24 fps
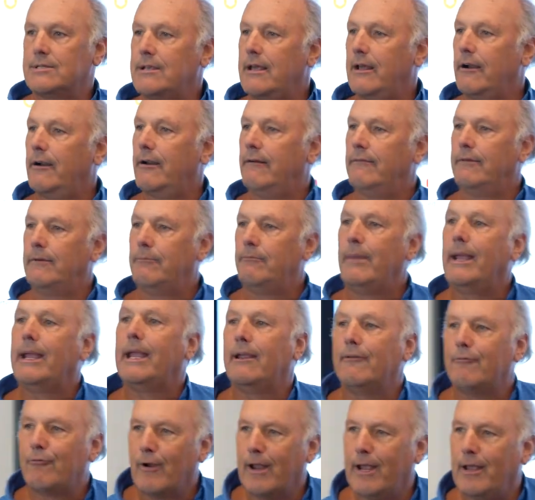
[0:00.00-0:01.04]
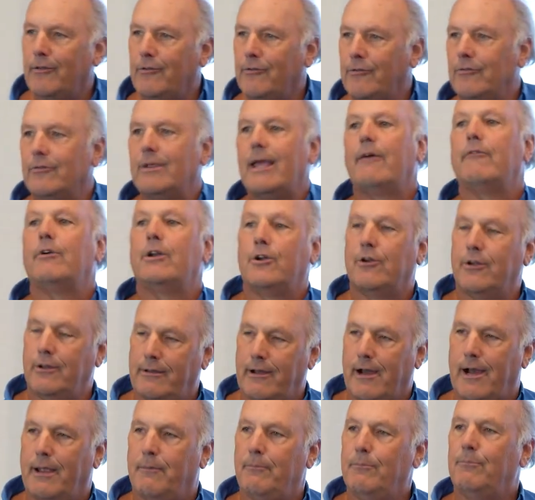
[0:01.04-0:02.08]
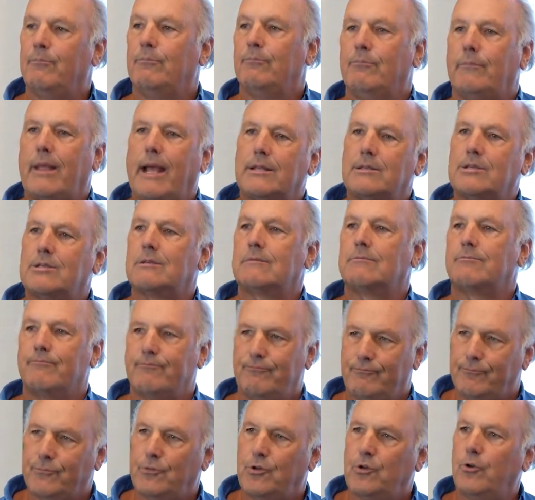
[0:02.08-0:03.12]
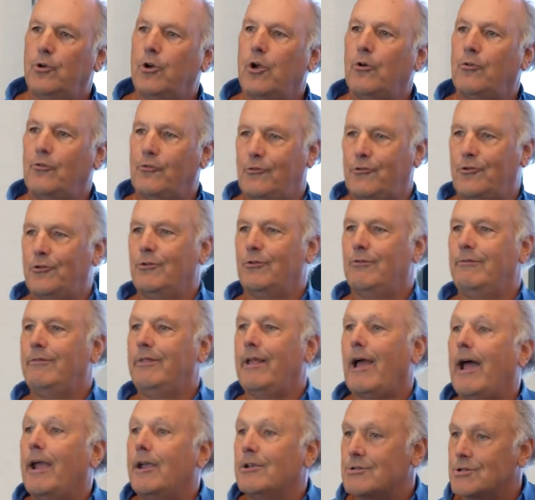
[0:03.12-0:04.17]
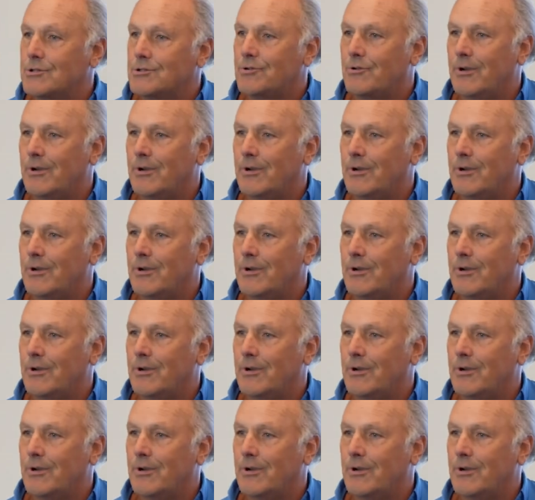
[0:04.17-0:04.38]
et cetera, making friends, having a good time. That's kudos to the IASIS